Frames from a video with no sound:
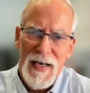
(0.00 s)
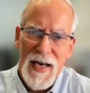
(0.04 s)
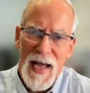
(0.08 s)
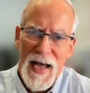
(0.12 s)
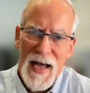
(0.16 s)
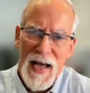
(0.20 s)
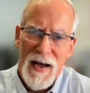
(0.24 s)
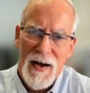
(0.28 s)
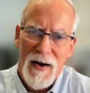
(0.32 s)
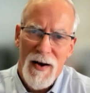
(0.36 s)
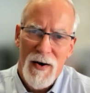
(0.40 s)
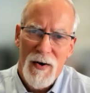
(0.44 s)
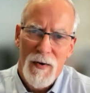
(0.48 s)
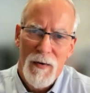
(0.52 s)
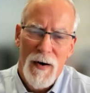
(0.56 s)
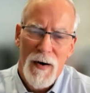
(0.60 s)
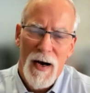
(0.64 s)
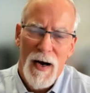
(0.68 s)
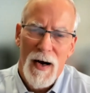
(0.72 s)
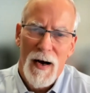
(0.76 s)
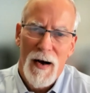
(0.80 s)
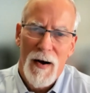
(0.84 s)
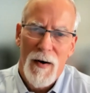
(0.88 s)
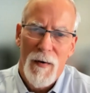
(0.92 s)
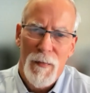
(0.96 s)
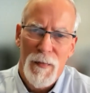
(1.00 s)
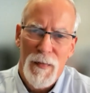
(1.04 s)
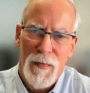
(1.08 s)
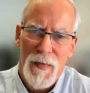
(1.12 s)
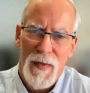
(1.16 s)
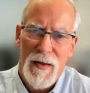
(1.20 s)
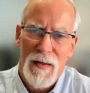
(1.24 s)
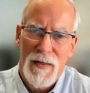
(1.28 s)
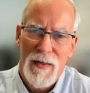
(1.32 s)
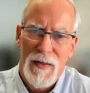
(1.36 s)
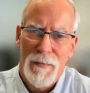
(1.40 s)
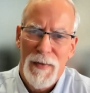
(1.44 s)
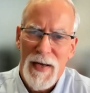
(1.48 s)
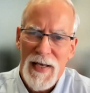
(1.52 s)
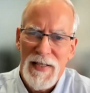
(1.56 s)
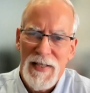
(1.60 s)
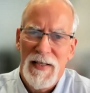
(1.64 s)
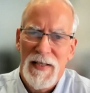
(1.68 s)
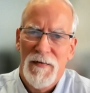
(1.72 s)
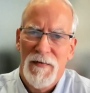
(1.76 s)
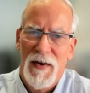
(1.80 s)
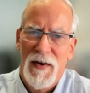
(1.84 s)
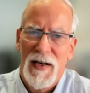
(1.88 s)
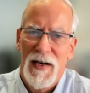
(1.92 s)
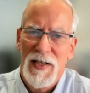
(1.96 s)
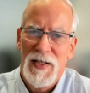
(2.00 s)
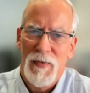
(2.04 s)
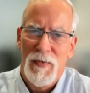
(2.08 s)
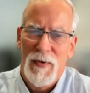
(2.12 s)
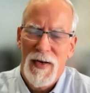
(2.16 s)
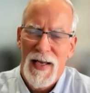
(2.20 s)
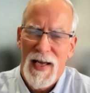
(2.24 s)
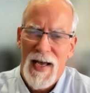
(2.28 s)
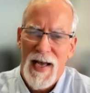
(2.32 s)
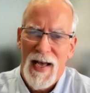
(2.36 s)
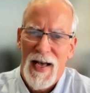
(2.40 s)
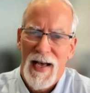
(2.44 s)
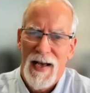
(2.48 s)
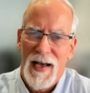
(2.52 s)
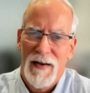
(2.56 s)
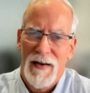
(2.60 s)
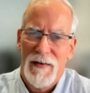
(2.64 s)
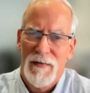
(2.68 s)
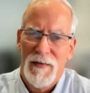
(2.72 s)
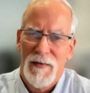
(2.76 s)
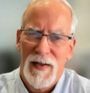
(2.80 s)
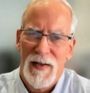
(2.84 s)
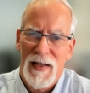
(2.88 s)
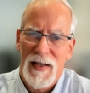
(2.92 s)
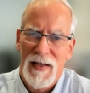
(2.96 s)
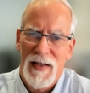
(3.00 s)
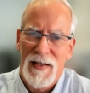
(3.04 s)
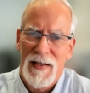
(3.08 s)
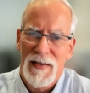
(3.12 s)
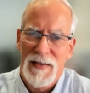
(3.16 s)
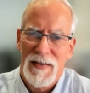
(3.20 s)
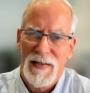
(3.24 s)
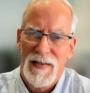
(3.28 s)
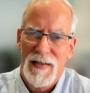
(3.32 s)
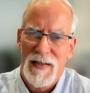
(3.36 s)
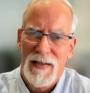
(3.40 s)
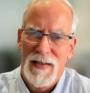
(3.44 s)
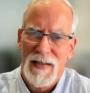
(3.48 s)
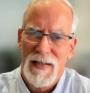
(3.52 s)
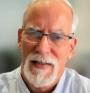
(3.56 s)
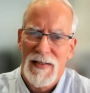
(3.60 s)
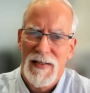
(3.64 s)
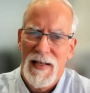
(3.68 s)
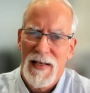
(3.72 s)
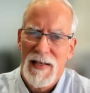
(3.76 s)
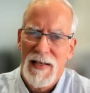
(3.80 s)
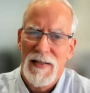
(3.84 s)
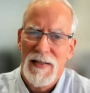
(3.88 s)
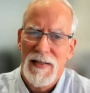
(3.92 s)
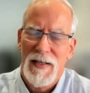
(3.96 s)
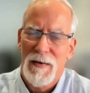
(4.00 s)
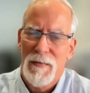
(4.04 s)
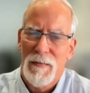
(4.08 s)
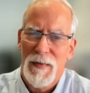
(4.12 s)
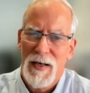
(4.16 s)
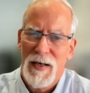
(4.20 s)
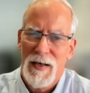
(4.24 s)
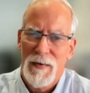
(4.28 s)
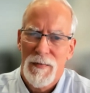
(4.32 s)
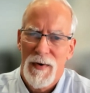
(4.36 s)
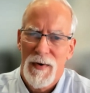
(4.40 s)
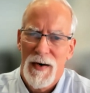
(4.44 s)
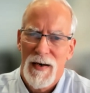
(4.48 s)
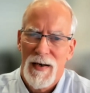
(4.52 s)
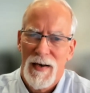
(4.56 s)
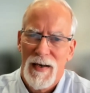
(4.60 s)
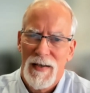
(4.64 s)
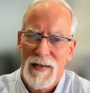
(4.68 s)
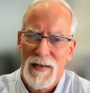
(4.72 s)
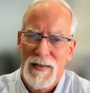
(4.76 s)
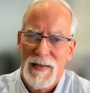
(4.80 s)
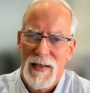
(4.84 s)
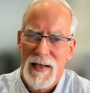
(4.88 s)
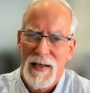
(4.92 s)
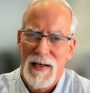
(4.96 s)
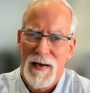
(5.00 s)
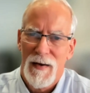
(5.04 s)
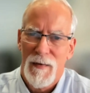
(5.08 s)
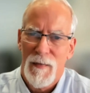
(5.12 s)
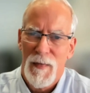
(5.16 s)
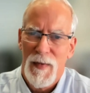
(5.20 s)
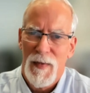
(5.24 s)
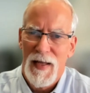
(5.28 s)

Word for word: now, um, the best advice we have is is things to minimize uh,